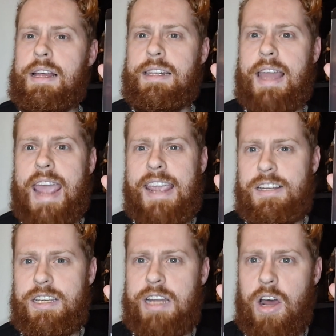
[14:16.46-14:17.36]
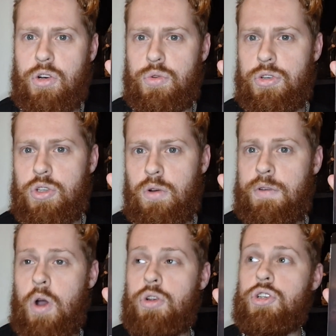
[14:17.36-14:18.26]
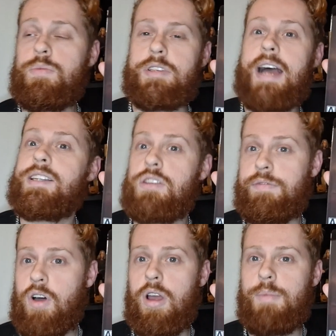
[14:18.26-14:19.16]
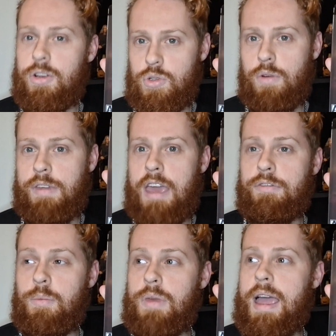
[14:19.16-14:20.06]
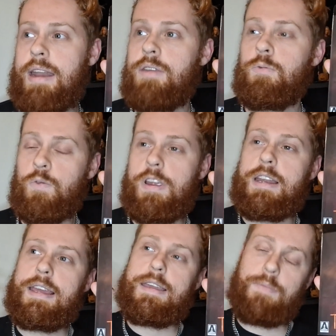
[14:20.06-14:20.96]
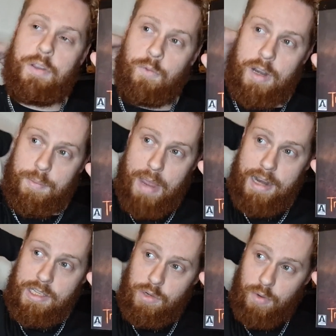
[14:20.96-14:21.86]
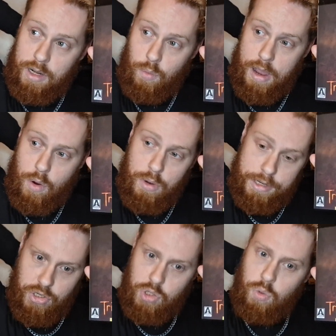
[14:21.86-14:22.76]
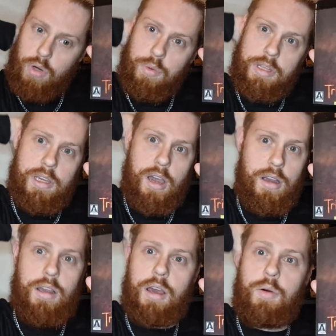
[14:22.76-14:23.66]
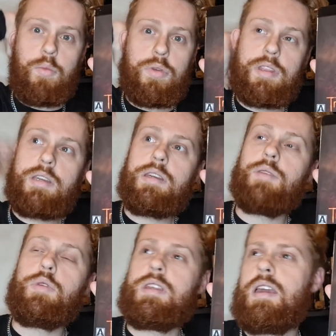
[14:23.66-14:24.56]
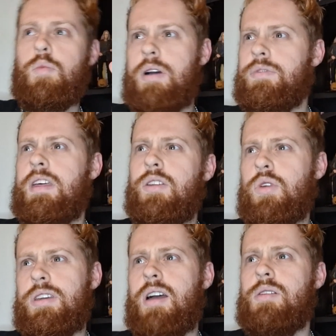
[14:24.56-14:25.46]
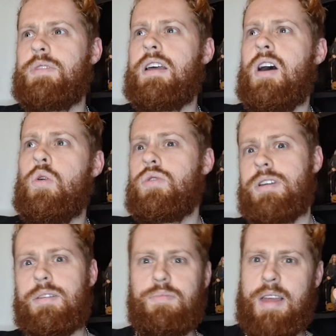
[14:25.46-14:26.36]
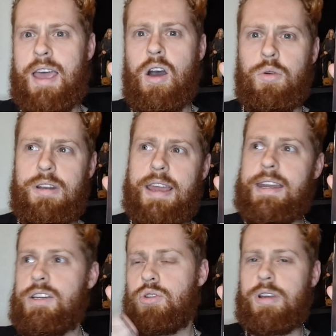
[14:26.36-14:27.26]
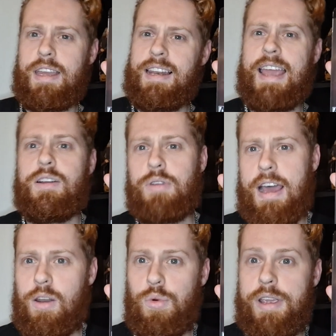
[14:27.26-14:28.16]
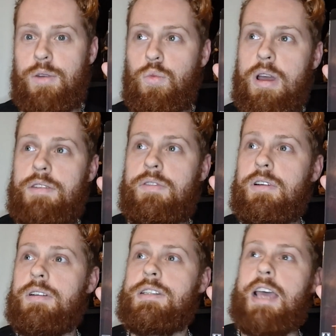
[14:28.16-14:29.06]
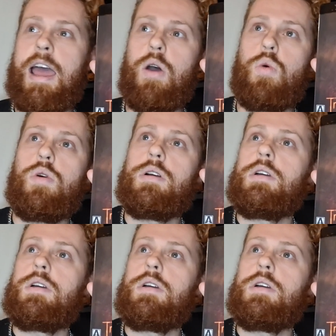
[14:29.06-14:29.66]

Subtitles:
1800s sort of costumes, that's the vibe I sort of get from that, and it really paints it really well. The story with the well, they're not young, they're older ladies trying to get laid on Halloween or whatever, and how